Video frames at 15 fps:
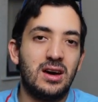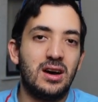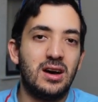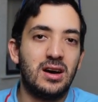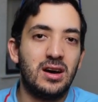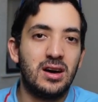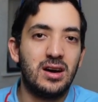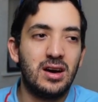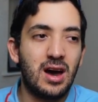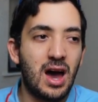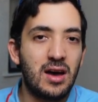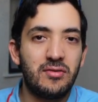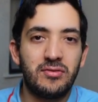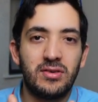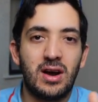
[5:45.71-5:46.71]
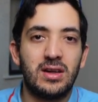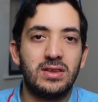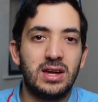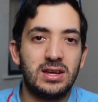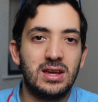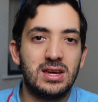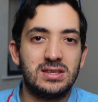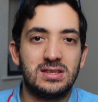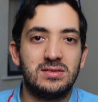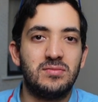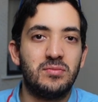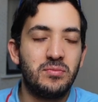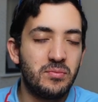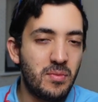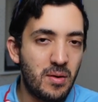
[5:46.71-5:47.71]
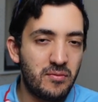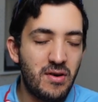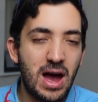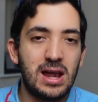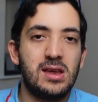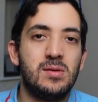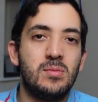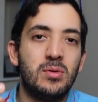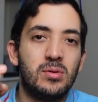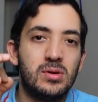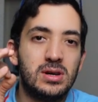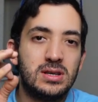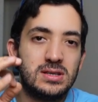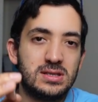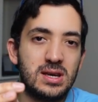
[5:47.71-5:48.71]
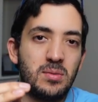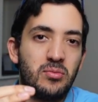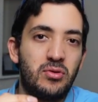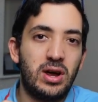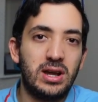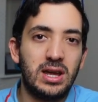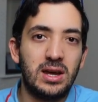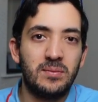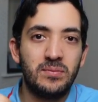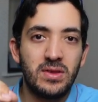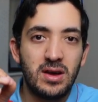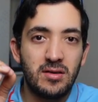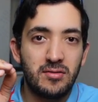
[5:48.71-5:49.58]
I found that it's a valuable subreddit,